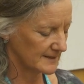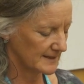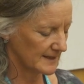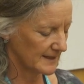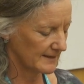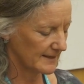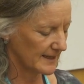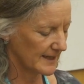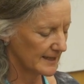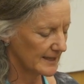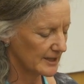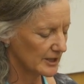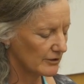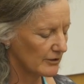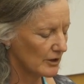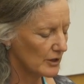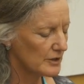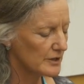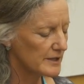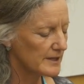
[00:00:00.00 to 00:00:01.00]
And then in your
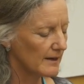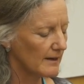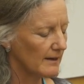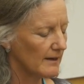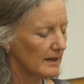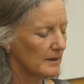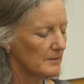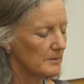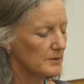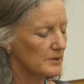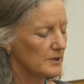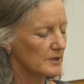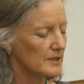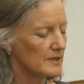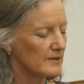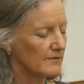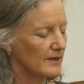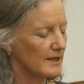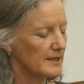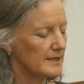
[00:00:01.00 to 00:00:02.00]
own time,
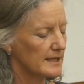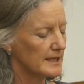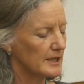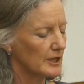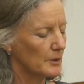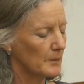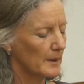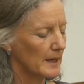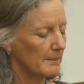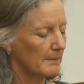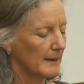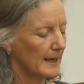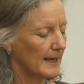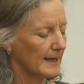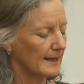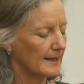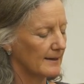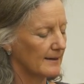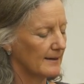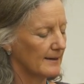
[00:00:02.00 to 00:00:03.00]
just finding your way
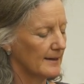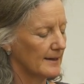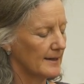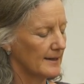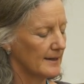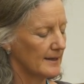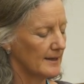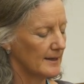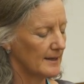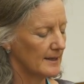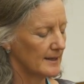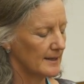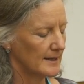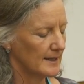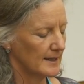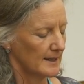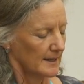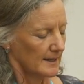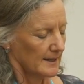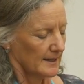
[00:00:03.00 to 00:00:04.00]
back,
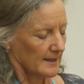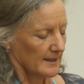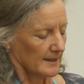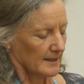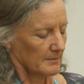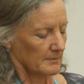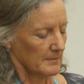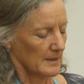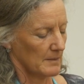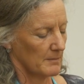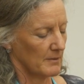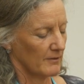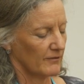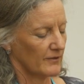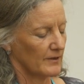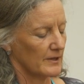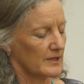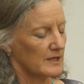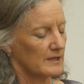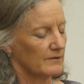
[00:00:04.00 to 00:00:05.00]
maybe
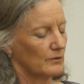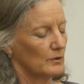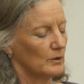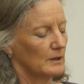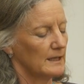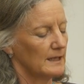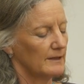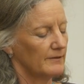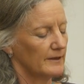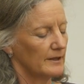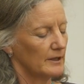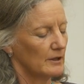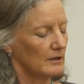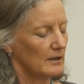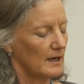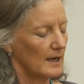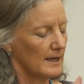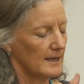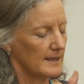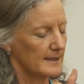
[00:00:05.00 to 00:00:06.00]
first of all leaving your
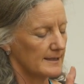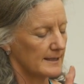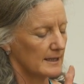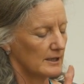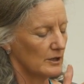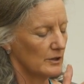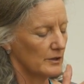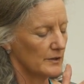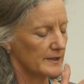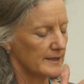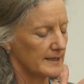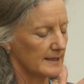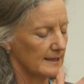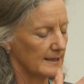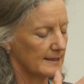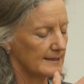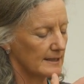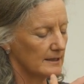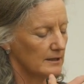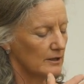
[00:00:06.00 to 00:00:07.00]
eyes closed a
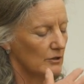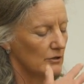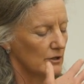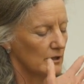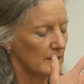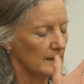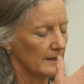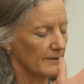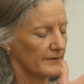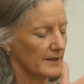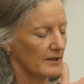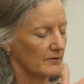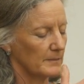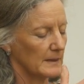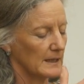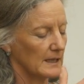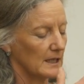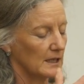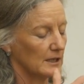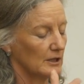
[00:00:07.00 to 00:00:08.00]
little longer if they've
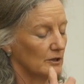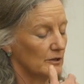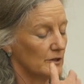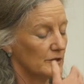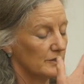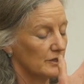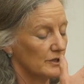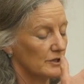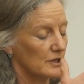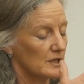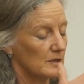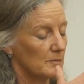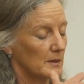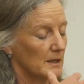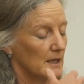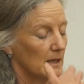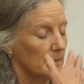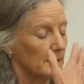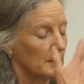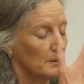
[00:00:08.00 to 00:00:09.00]
been closed, and just
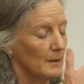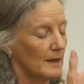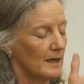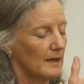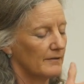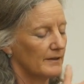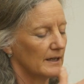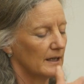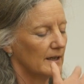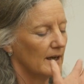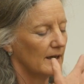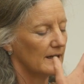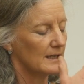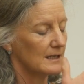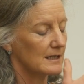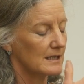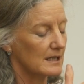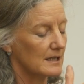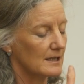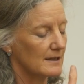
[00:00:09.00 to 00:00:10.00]
becoming aware of the
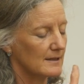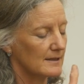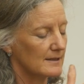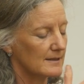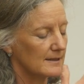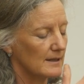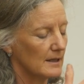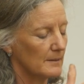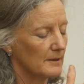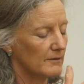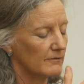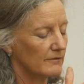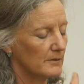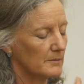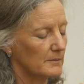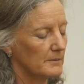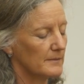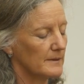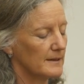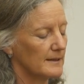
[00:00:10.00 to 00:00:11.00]
light that's coming
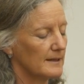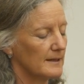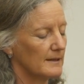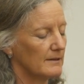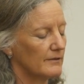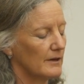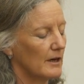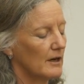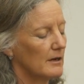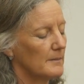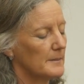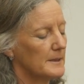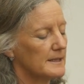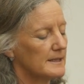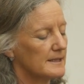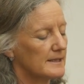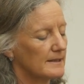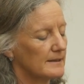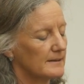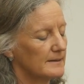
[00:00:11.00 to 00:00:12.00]
from the
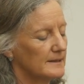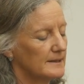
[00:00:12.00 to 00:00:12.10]
environment.